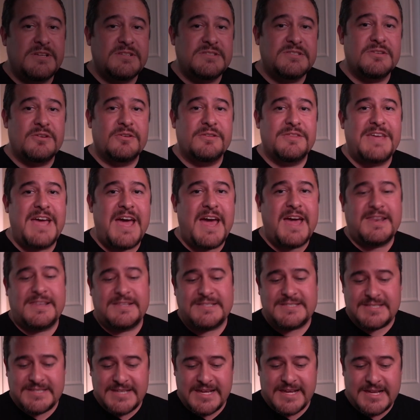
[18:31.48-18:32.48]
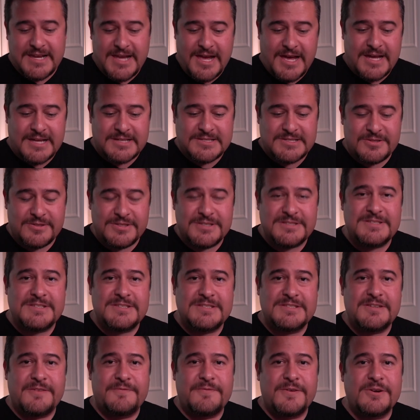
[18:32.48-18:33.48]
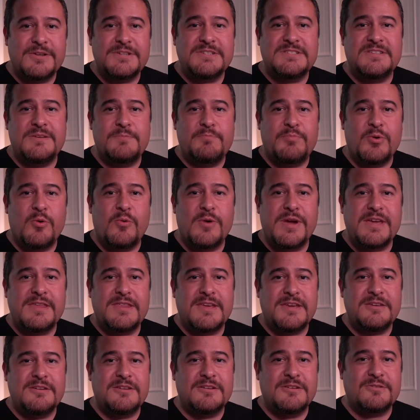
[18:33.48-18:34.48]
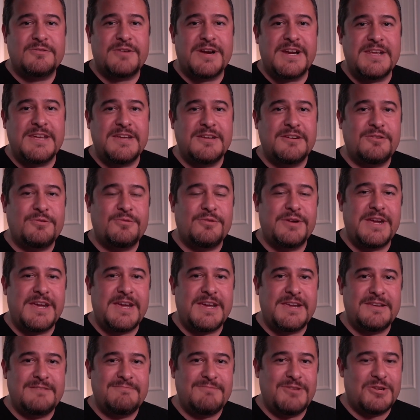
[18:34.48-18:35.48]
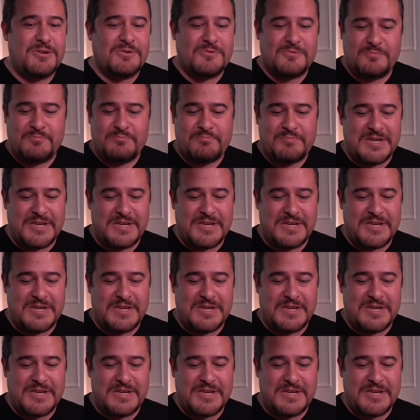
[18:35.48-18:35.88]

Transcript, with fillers: so that's it. Uh, so this is a very simple way that you could go ahead and create, you know,